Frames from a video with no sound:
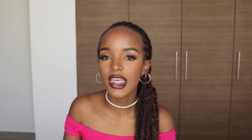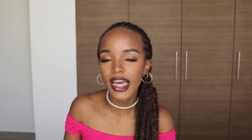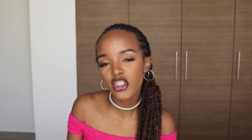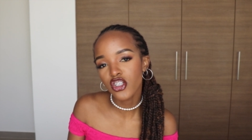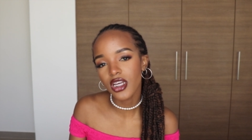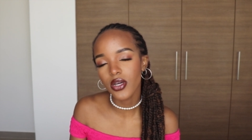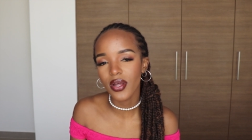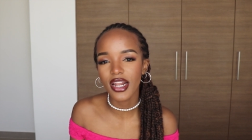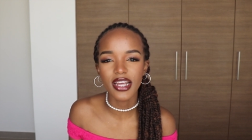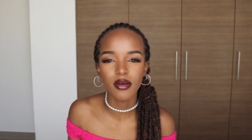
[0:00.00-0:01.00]
sketching
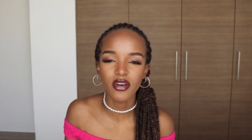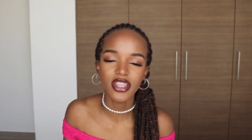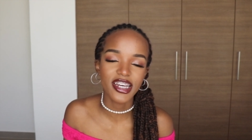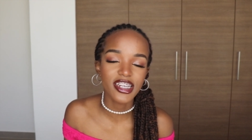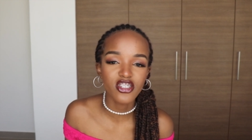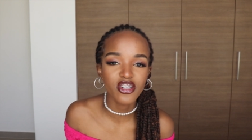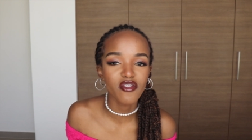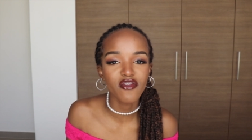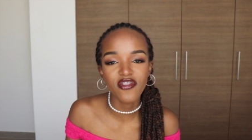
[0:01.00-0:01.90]
we're learning about the history of